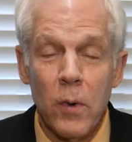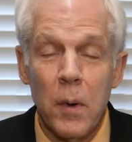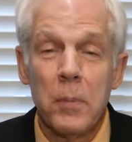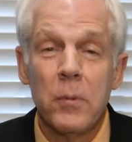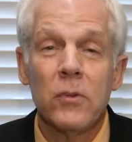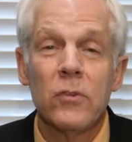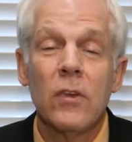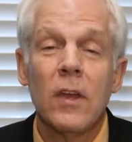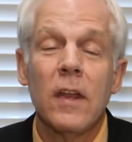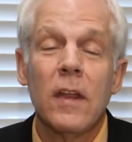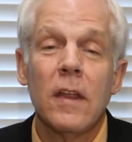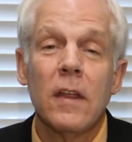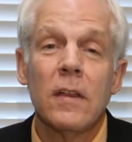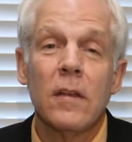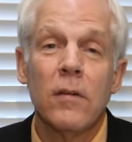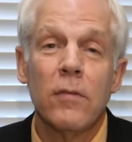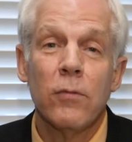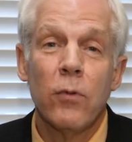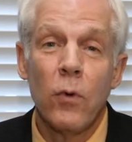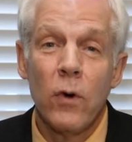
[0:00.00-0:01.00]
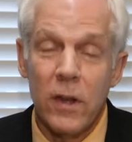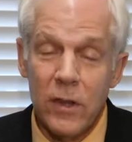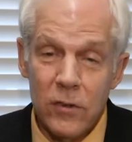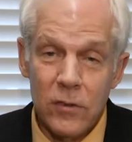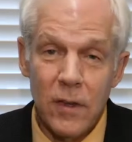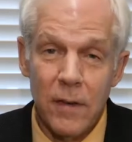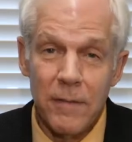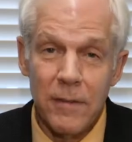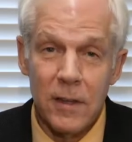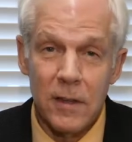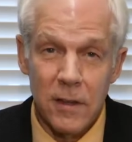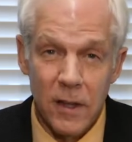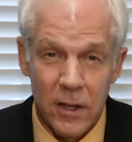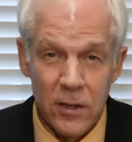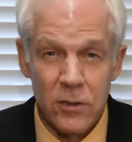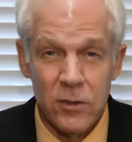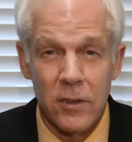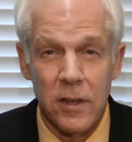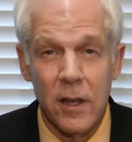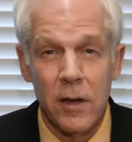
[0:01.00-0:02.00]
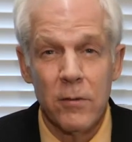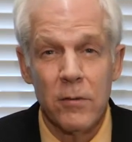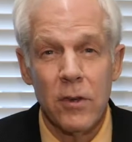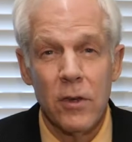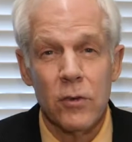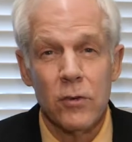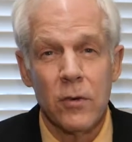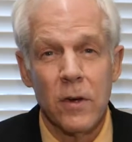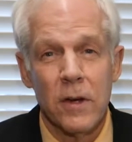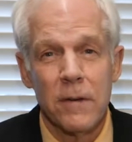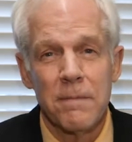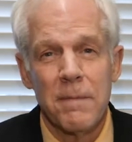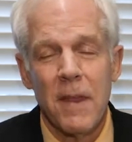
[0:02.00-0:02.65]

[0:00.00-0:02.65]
representing the 47th Legislative District.